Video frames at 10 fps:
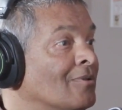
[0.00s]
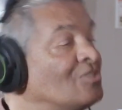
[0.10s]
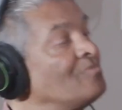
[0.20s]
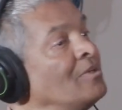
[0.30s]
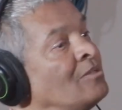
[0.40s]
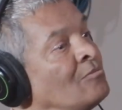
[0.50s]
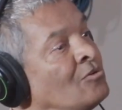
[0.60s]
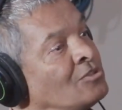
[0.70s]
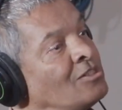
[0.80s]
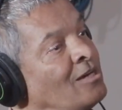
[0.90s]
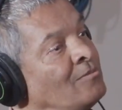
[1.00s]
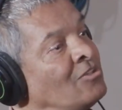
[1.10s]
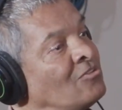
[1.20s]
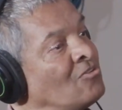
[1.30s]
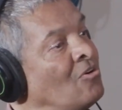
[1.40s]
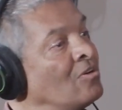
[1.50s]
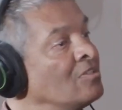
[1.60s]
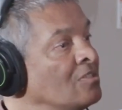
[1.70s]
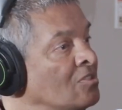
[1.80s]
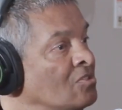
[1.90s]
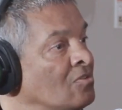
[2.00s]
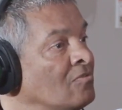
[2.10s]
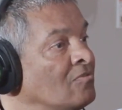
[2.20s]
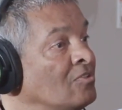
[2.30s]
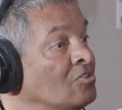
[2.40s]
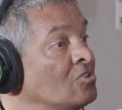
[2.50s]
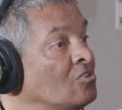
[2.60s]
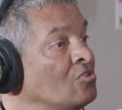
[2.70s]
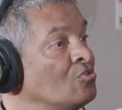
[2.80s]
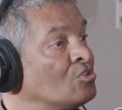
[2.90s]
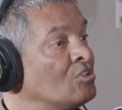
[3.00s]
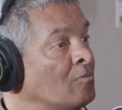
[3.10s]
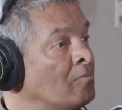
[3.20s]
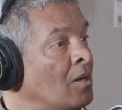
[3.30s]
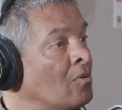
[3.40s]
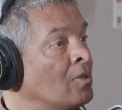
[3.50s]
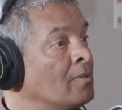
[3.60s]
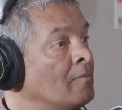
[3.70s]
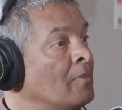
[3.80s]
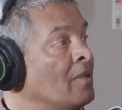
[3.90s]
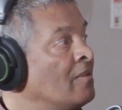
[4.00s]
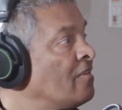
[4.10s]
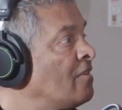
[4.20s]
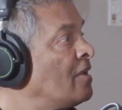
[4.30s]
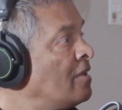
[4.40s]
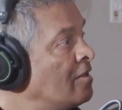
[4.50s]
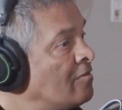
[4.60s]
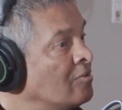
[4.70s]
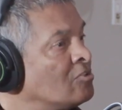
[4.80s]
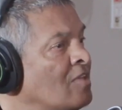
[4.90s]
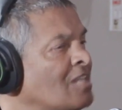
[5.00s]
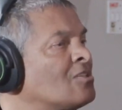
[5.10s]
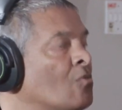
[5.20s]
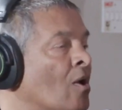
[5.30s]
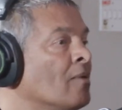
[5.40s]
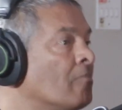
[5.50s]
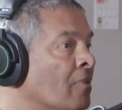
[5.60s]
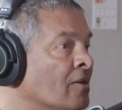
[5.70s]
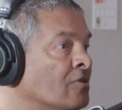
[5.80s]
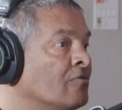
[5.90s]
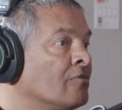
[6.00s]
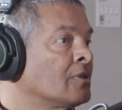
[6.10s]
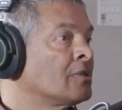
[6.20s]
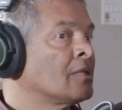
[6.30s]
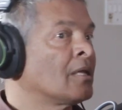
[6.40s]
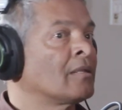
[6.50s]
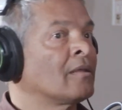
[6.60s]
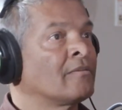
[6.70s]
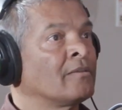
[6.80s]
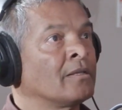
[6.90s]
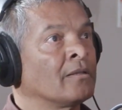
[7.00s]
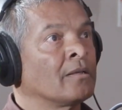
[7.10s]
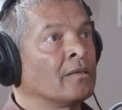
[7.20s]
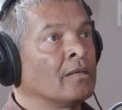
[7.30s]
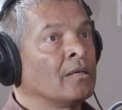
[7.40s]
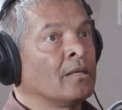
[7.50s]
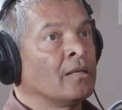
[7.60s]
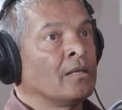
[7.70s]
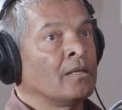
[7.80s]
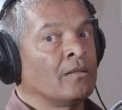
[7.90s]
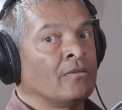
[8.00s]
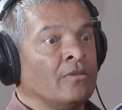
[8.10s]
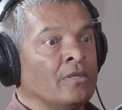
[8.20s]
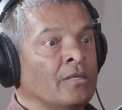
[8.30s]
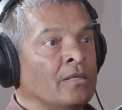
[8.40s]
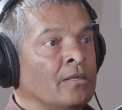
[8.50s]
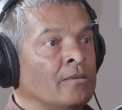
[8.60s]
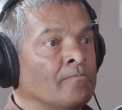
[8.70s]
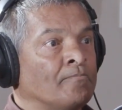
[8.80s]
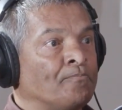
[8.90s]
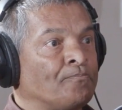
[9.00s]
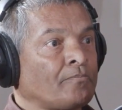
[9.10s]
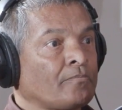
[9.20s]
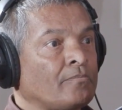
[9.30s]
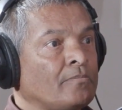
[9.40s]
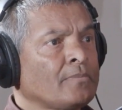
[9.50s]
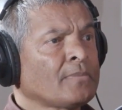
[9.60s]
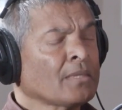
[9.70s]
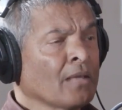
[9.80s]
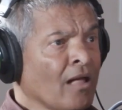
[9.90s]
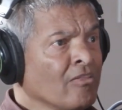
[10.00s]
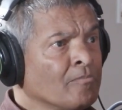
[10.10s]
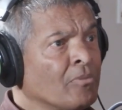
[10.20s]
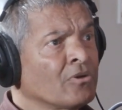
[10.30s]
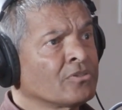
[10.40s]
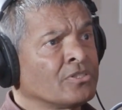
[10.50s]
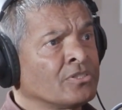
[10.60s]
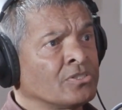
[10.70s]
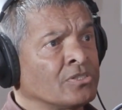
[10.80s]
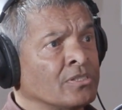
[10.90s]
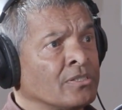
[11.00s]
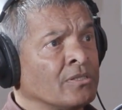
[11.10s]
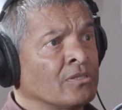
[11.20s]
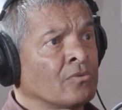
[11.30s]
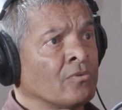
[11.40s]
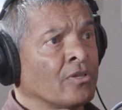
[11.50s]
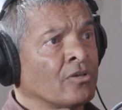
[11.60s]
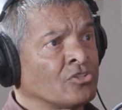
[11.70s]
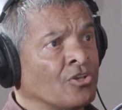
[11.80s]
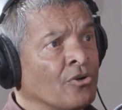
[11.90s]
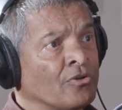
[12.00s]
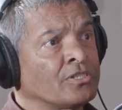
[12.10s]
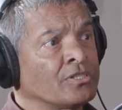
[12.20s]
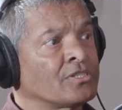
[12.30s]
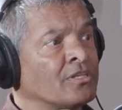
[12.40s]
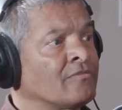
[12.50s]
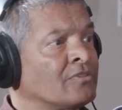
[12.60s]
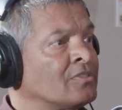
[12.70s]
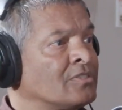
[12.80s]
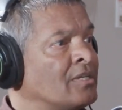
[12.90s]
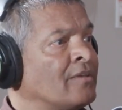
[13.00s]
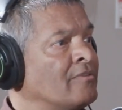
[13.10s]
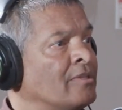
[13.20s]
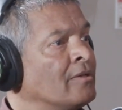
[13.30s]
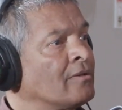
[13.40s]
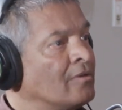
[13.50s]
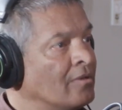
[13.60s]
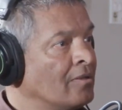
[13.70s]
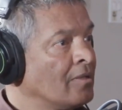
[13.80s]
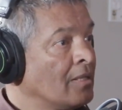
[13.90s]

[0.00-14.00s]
They spend more time in the corridors of institutional power than anything. So that's the one part of it that I think. The other part is with our security services, I think